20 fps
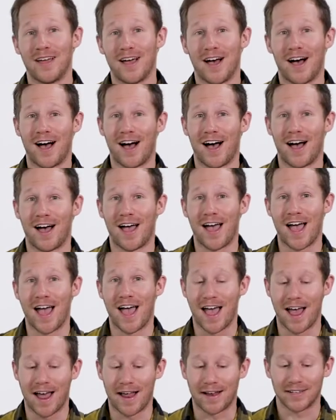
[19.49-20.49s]
Uh,
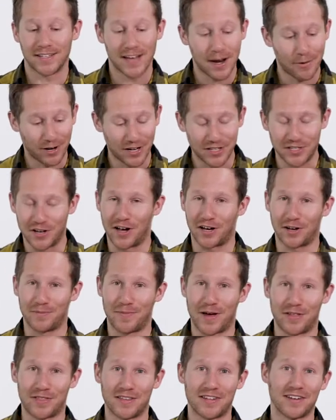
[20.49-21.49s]
and today we're going to talk
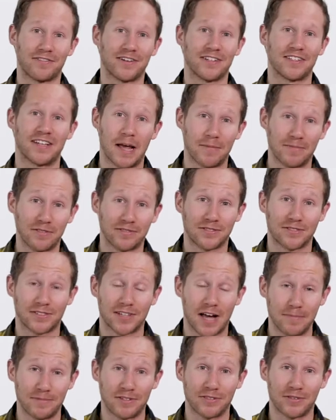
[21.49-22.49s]
about the different type of,
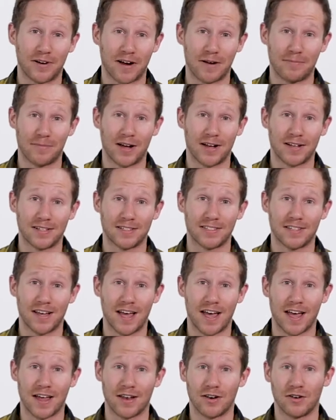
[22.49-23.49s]
types of crampons
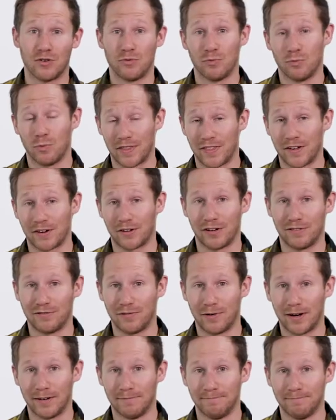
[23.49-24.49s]
and what they're good
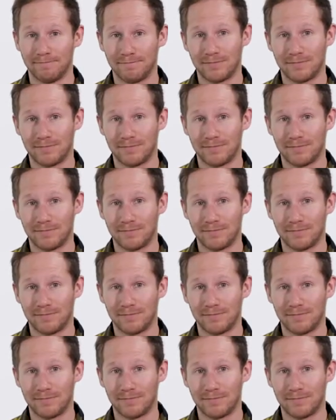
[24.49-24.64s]
for.